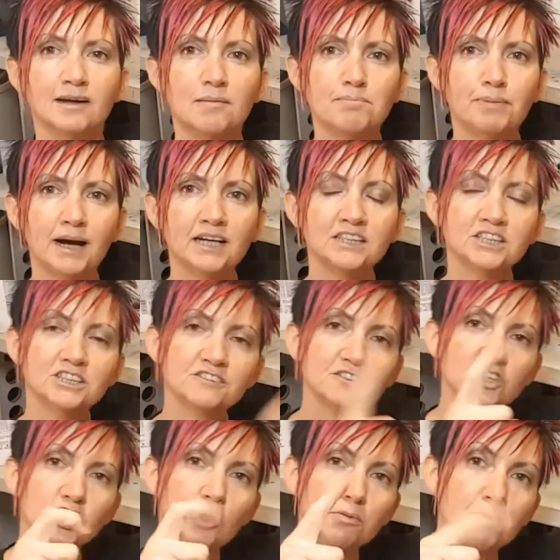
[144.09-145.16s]
buttons for the
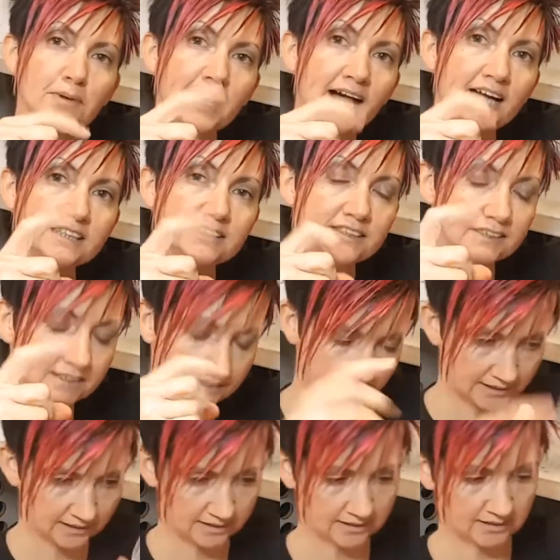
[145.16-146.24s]
top of my guns
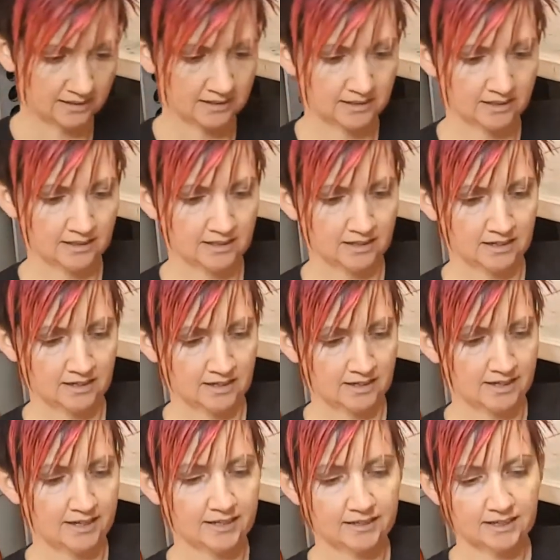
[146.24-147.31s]

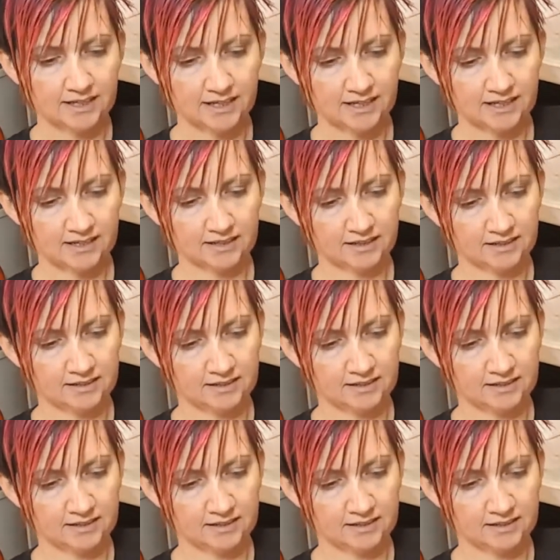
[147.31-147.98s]
in there.